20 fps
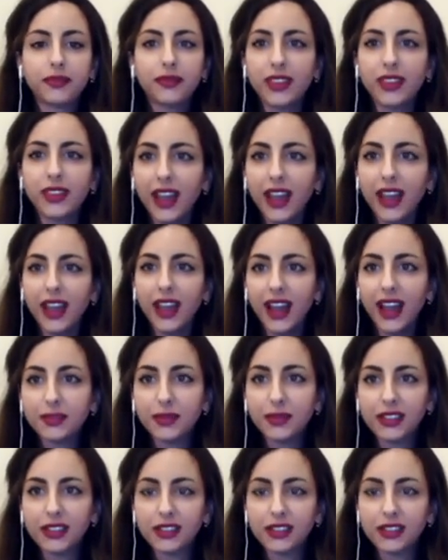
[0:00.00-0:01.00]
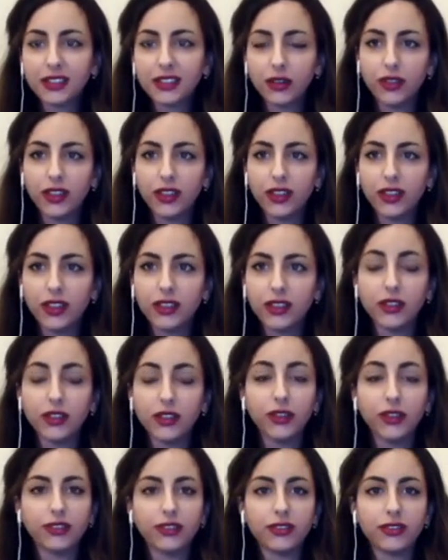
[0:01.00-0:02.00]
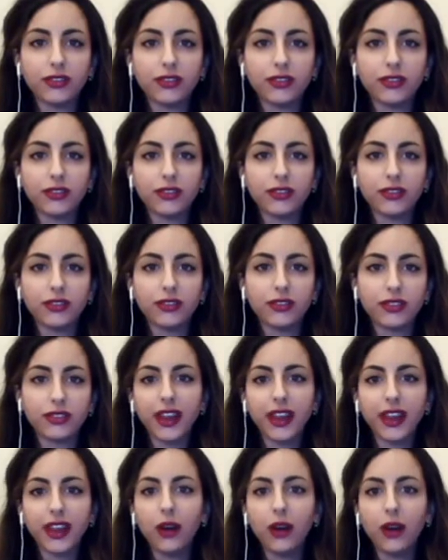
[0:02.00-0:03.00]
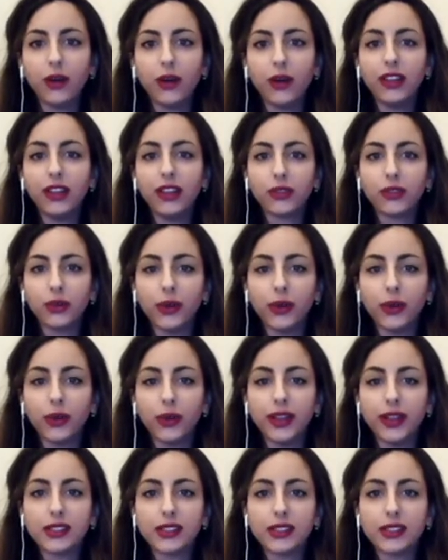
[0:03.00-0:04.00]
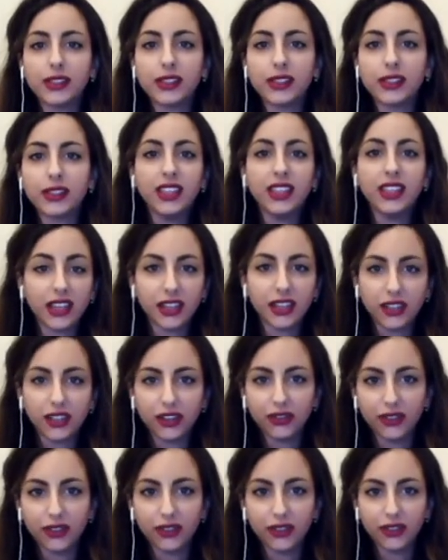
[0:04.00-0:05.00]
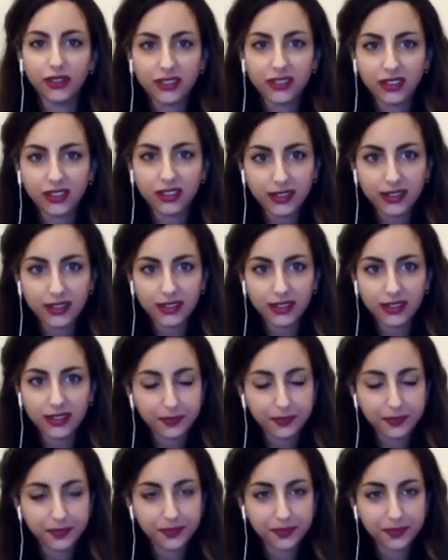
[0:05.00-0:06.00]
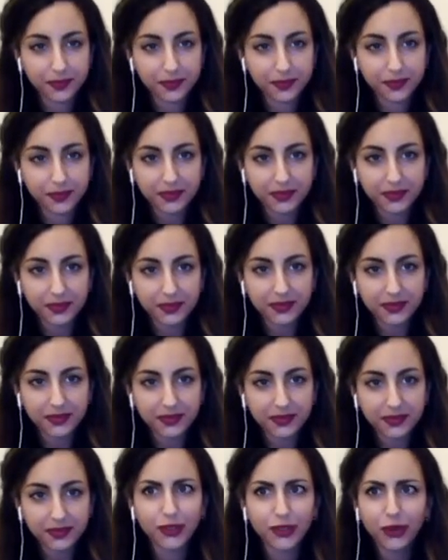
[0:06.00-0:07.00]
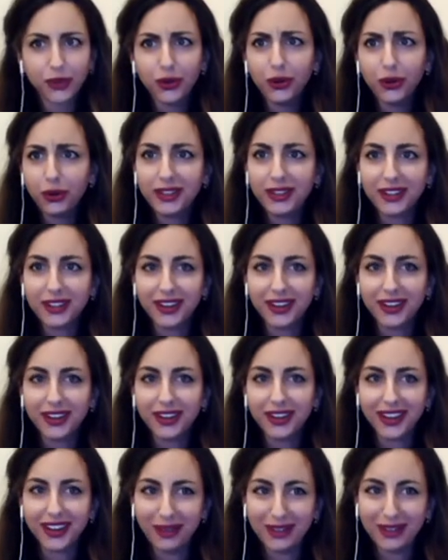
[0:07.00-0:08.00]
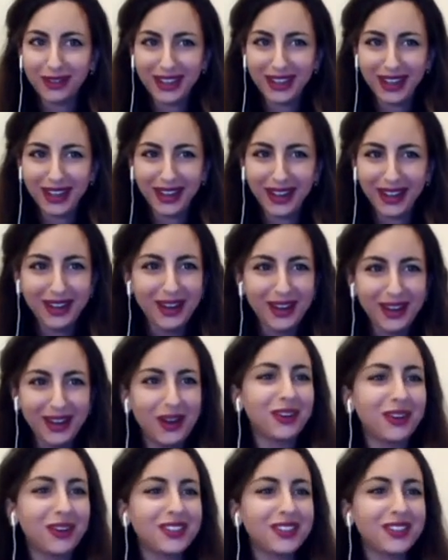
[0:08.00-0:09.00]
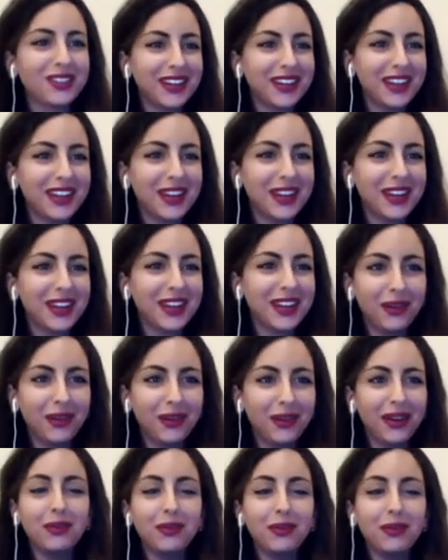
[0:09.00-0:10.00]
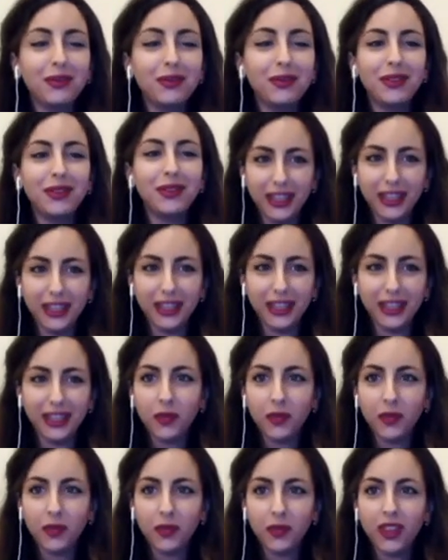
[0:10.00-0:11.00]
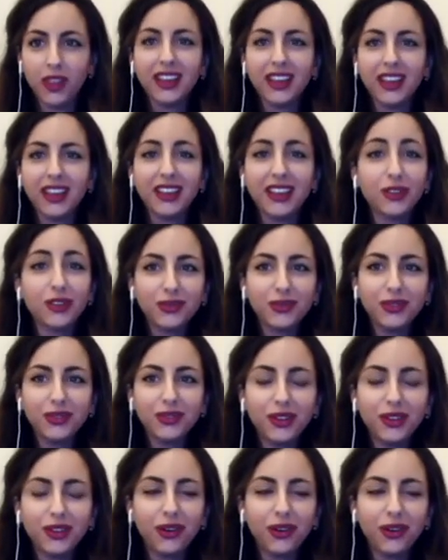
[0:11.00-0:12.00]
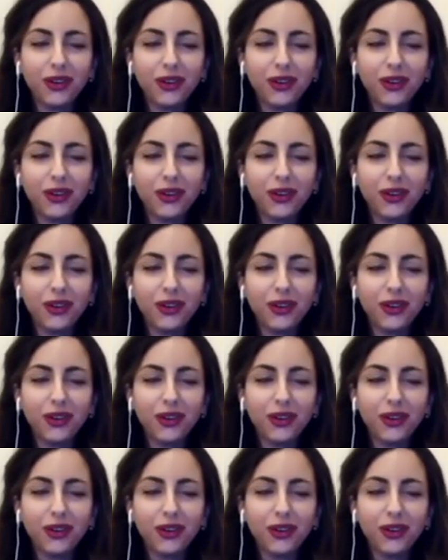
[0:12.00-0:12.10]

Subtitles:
aspects of this inventor's life and how it influenced the Italian Renaissance. And so who are we talking about today? We're talking about Ibn al-Haytham. He's also known